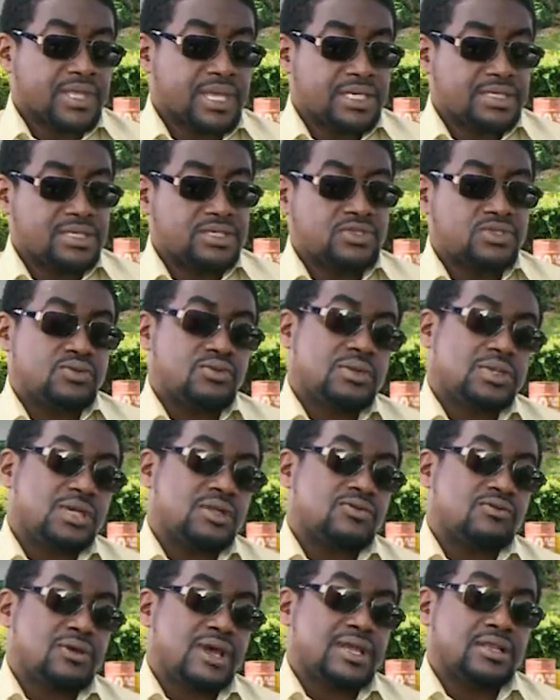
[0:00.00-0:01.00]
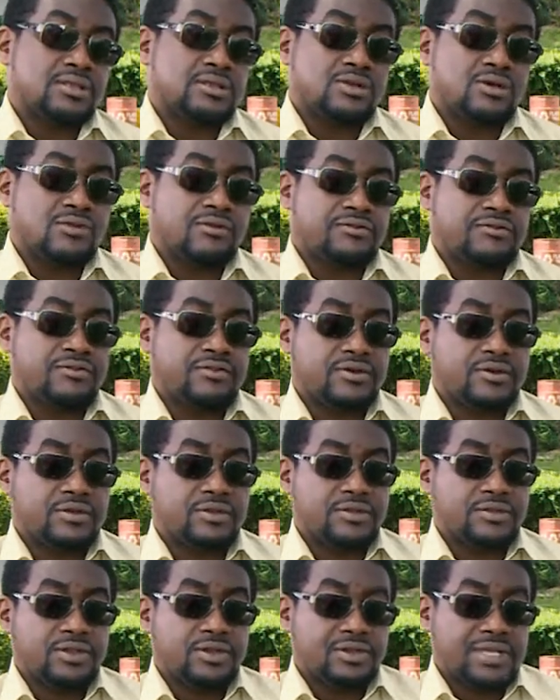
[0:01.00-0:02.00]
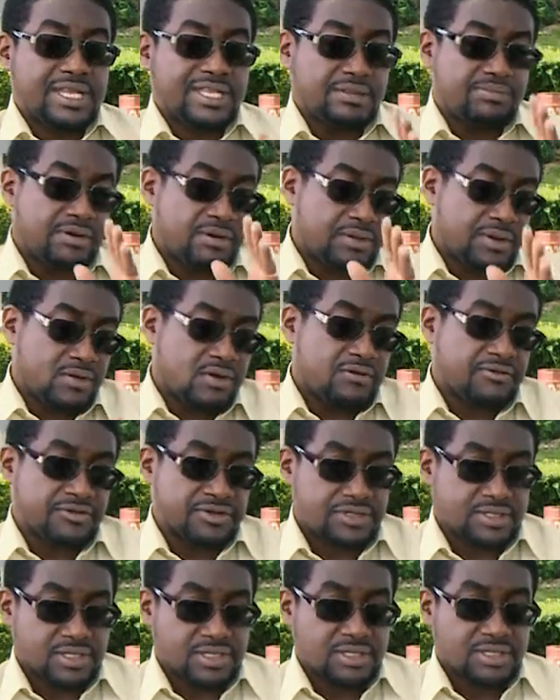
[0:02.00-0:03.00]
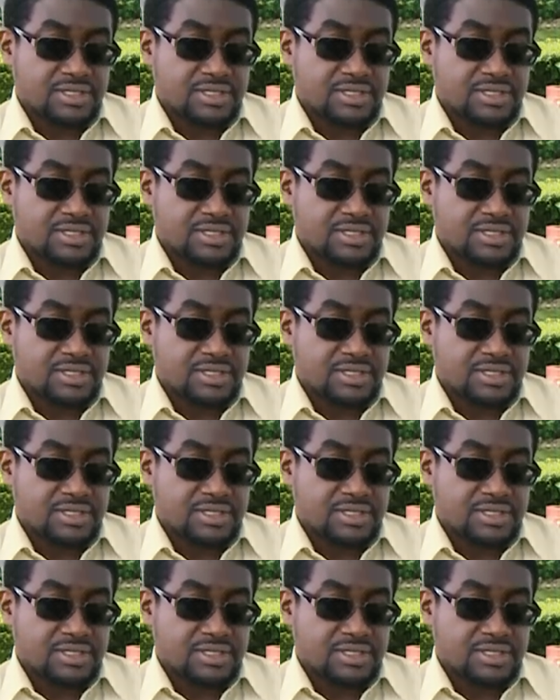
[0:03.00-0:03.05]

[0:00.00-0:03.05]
is it too late right now for the United Public Officers